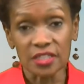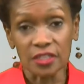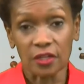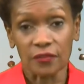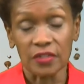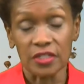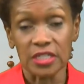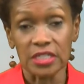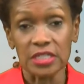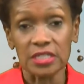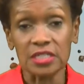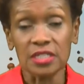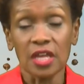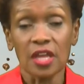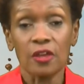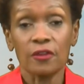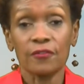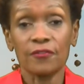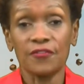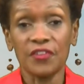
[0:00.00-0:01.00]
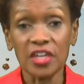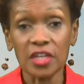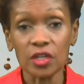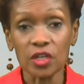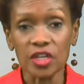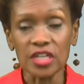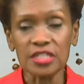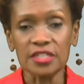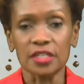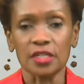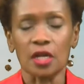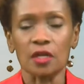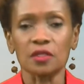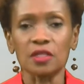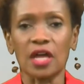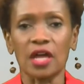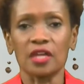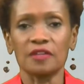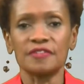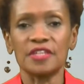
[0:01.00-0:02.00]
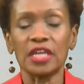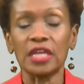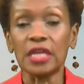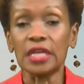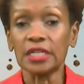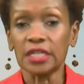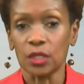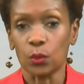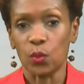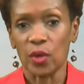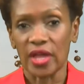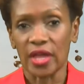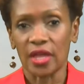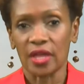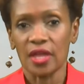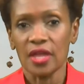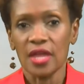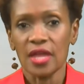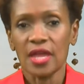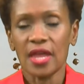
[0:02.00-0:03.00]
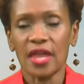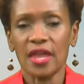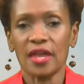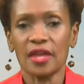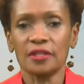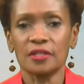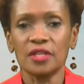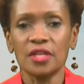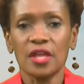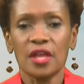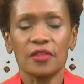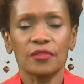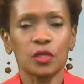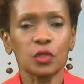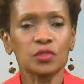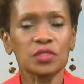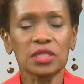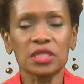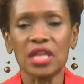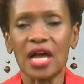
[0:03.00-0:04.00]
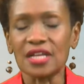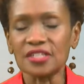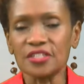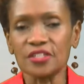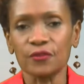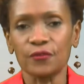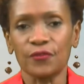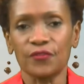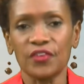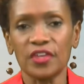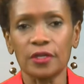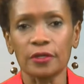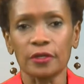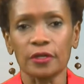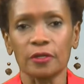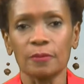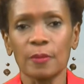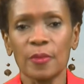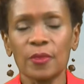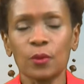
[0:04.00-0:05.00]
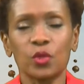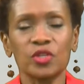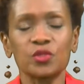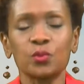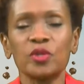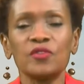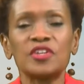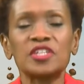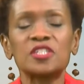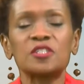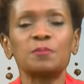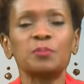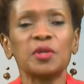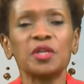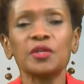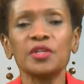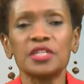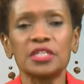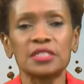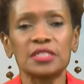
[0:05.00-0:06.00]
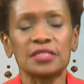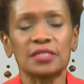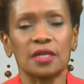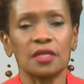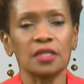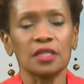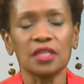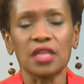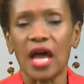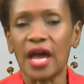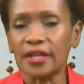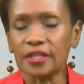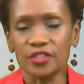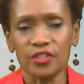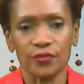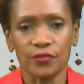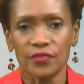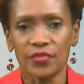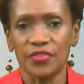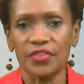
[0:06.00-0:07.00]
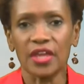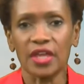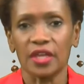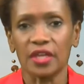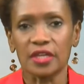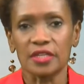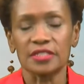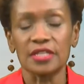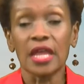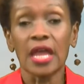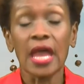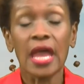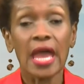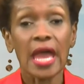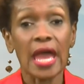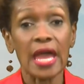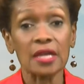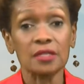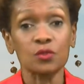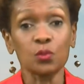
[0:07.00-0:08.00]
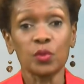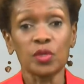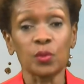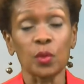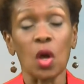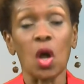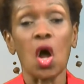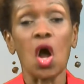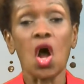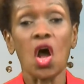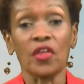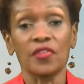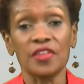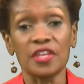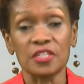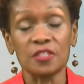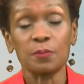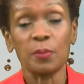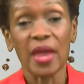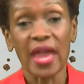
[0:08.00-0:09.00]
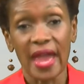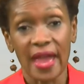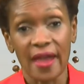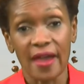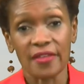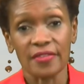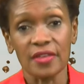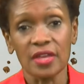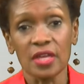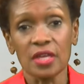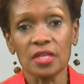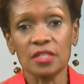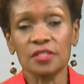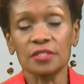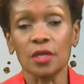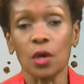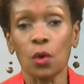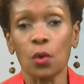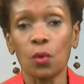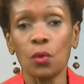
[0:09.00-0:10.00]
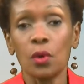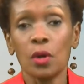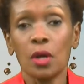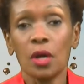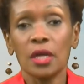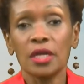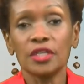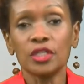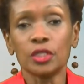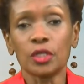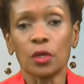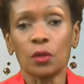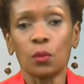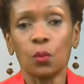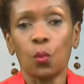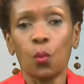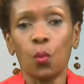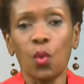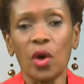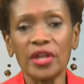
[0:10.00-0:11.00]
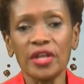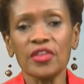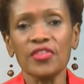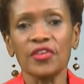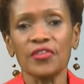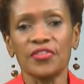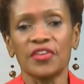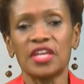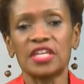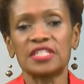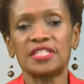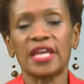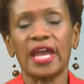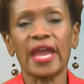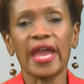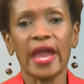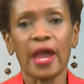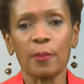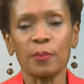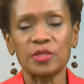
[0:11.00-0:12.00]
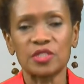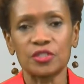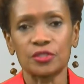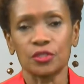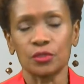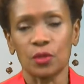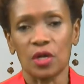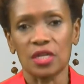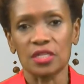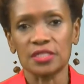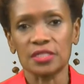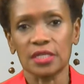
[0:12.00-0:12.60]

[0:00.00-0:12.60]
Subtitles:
of it is, fear is in our lives anyway, and there's lots of fear because we've experienced a lot of different things as we were on this path. So, you know, one of the things that happens to us